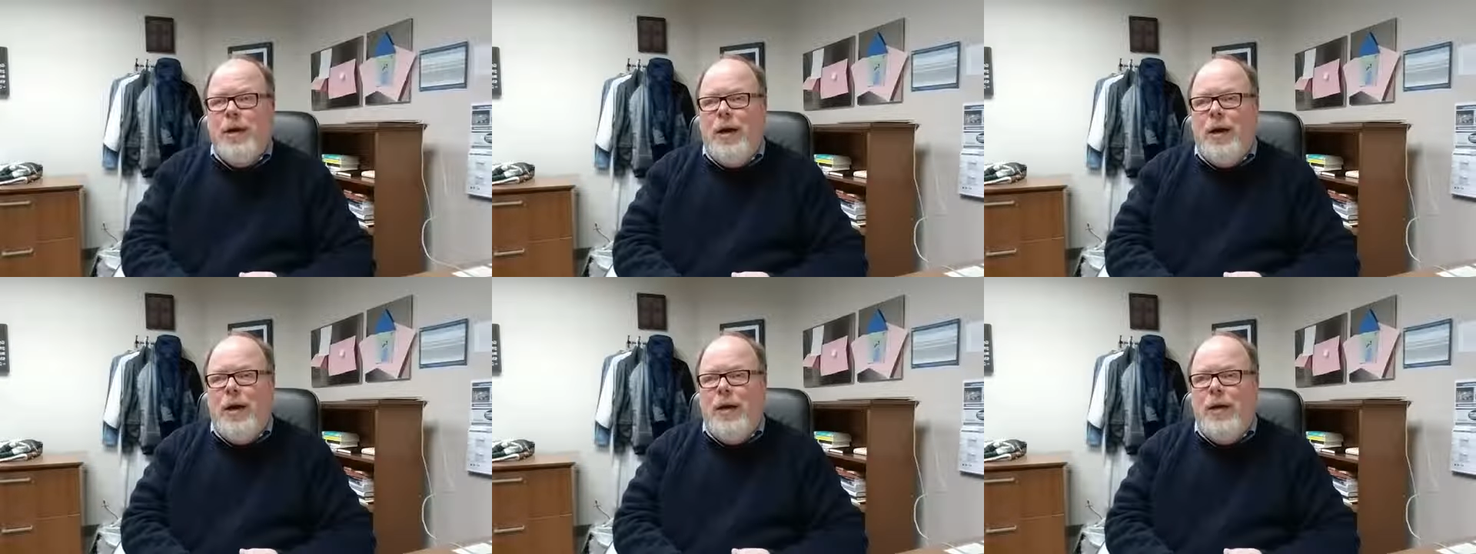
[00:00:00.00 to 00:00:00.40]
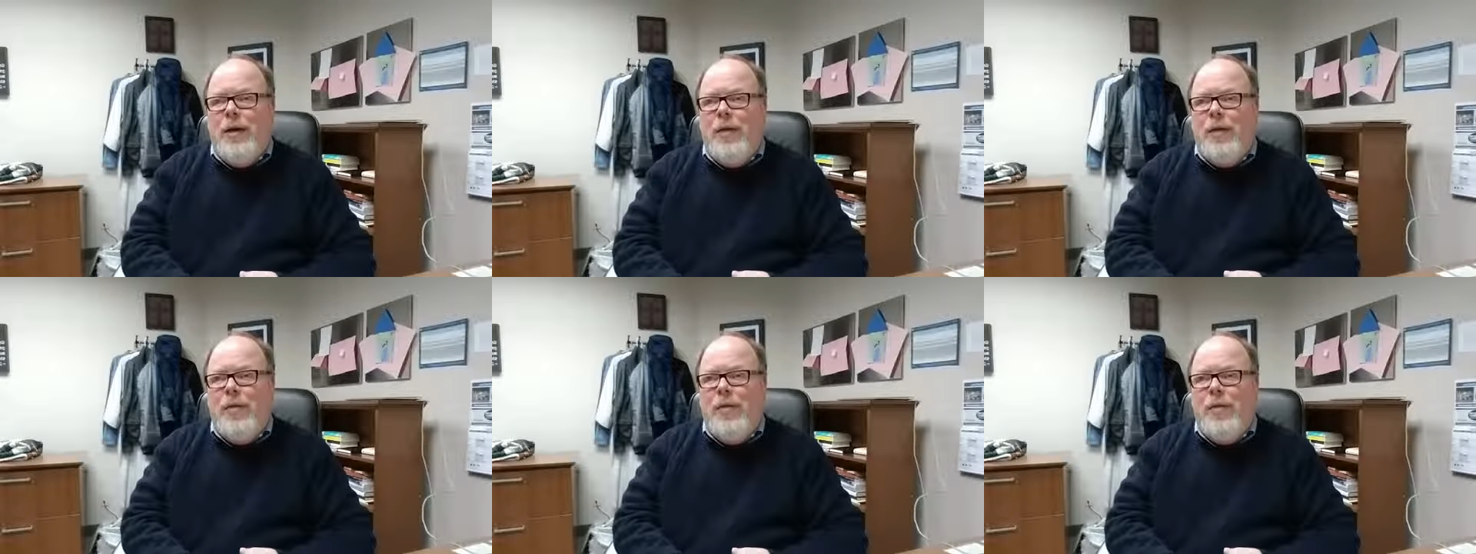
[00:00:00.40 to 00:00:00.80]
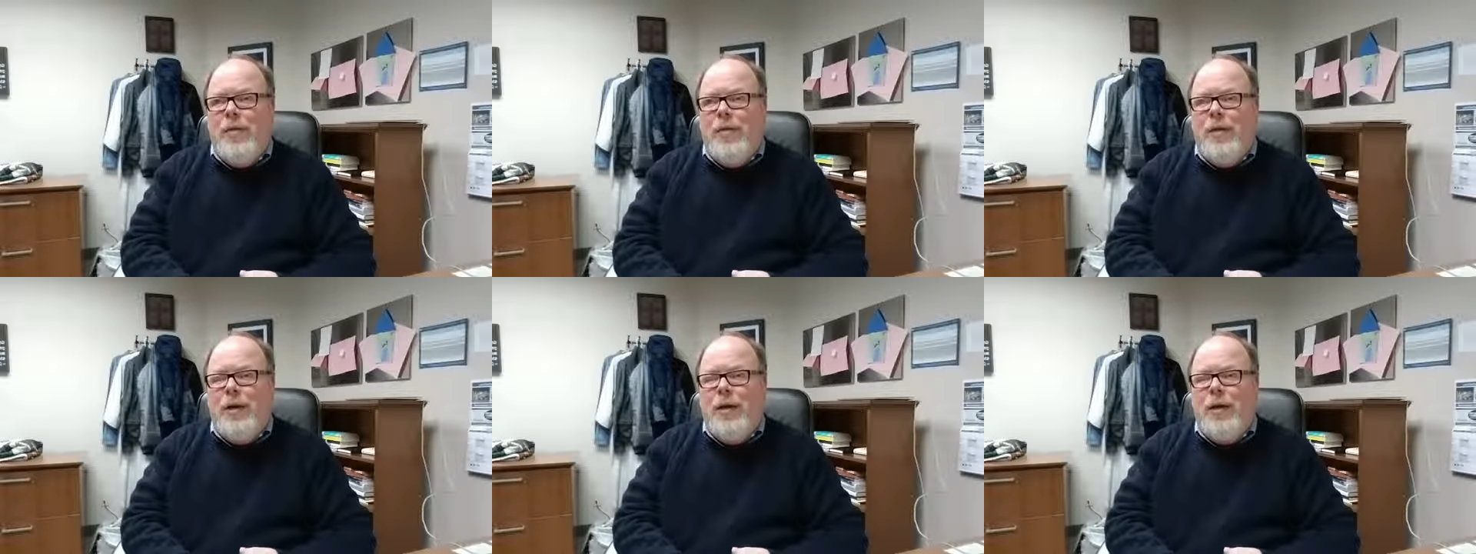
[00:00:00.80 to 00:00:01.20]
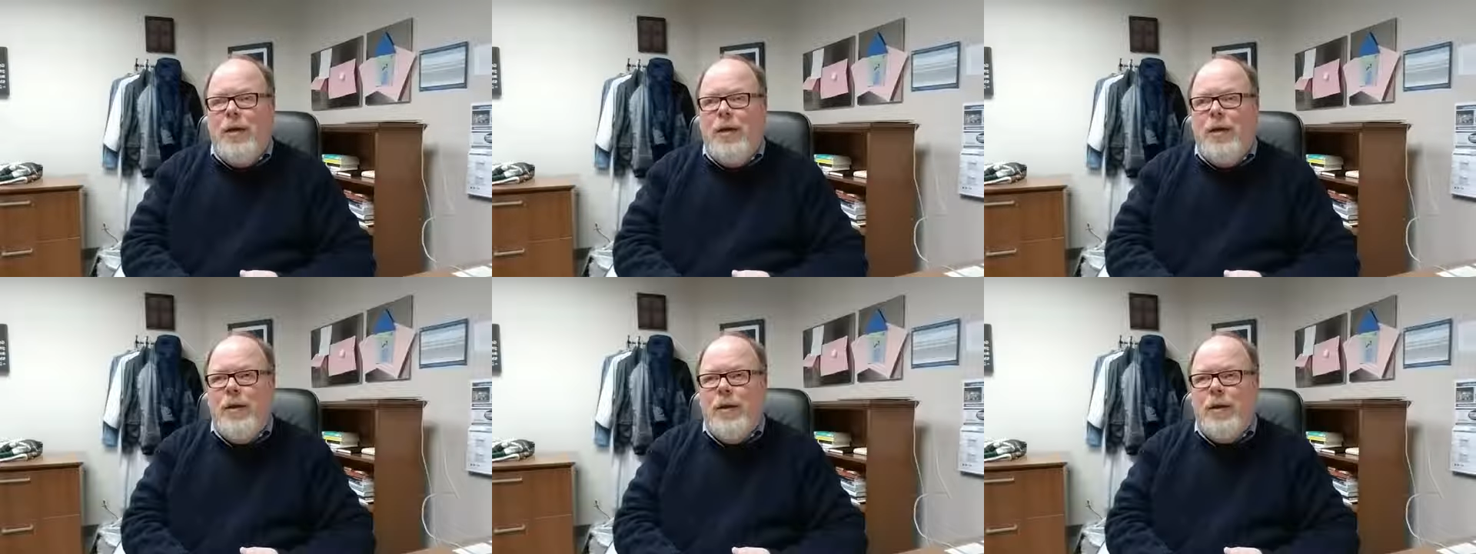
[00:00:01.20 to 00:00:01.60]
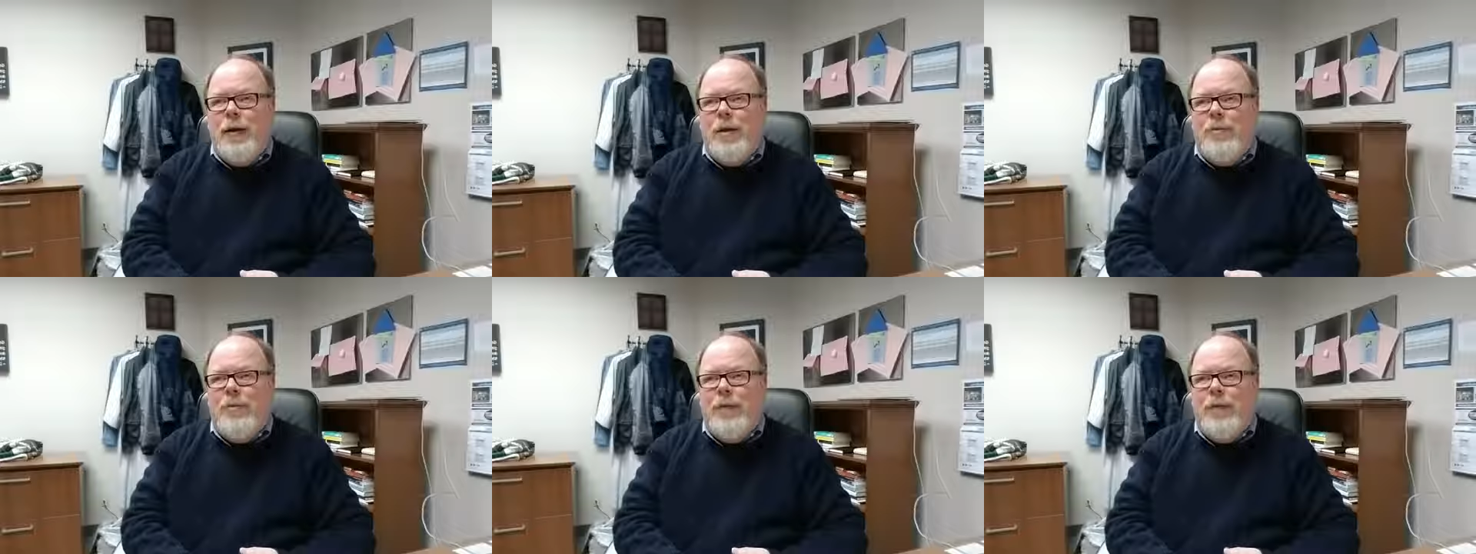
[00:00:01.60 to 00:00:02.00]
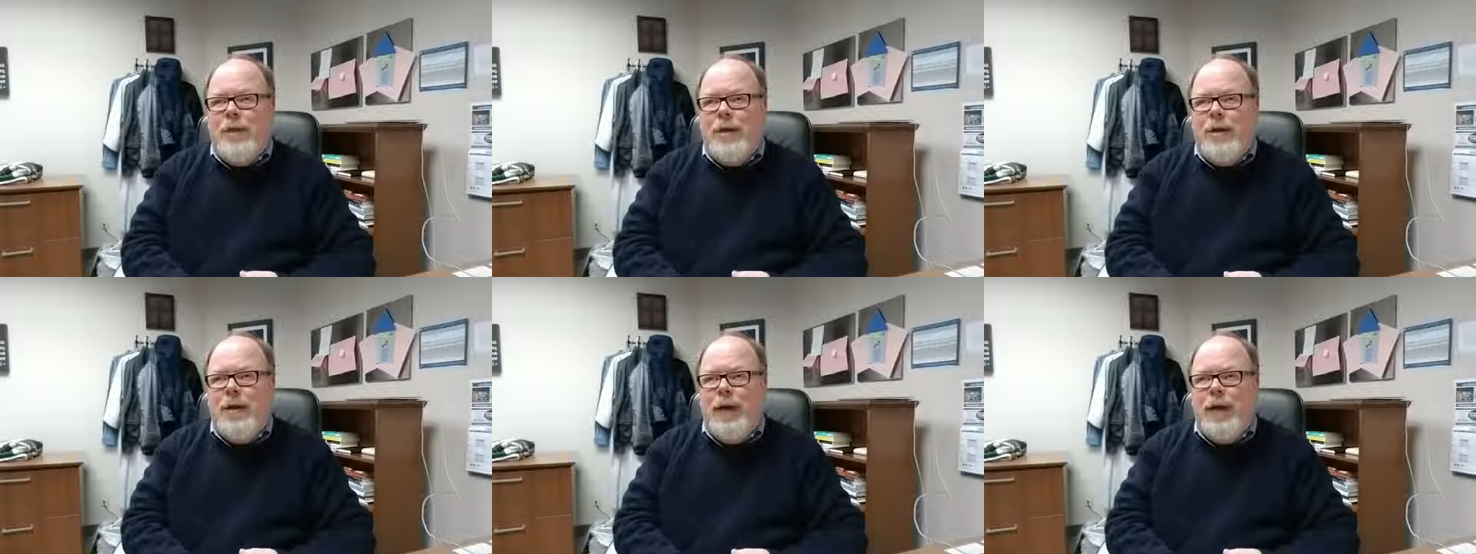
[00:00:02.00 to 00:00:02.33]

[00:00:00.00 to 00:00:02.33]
And when the council and